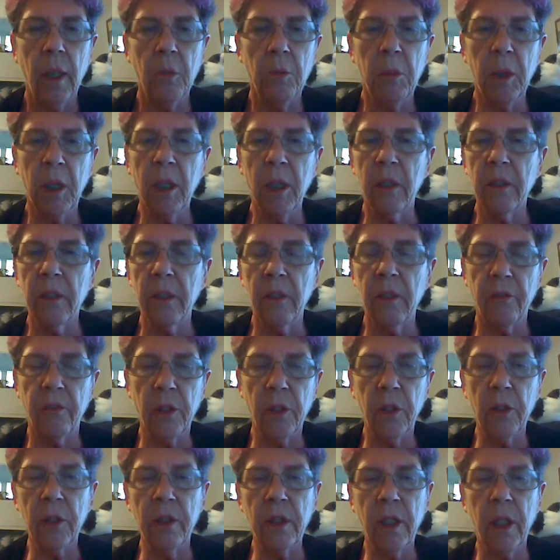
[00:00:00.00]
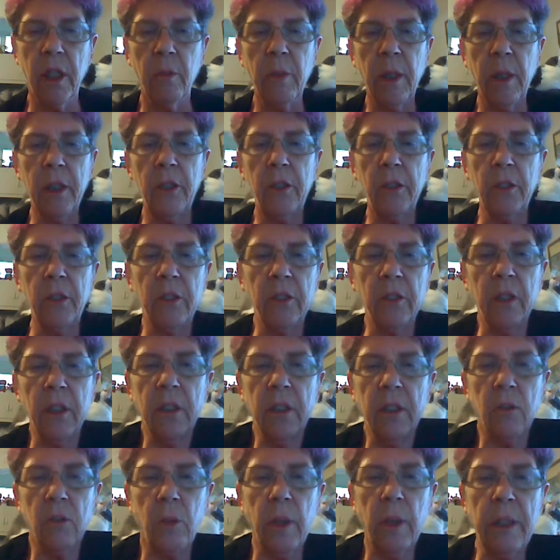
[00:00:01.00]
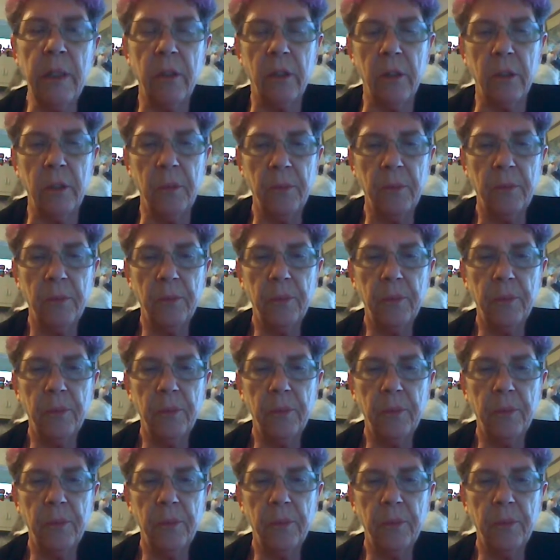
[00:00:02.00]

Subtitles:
Because the first time I used this razor,